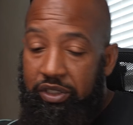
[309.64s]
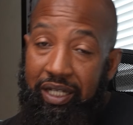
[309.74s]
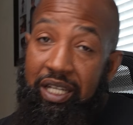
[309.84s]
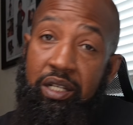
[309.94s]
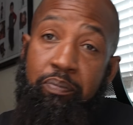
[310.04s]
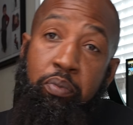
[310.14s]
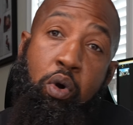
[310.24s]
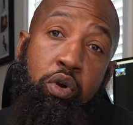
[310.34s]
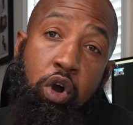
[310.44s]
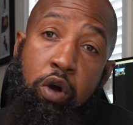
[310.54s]
I get the
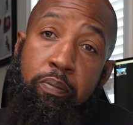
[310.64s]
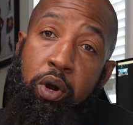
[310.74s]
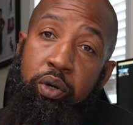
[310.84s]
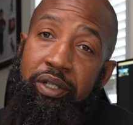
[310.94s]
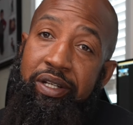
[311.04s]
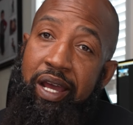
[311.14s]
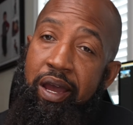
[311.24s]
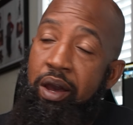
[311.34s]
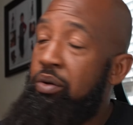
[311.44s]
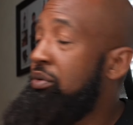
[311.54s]
board all broken
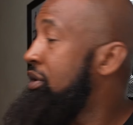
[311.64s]
down,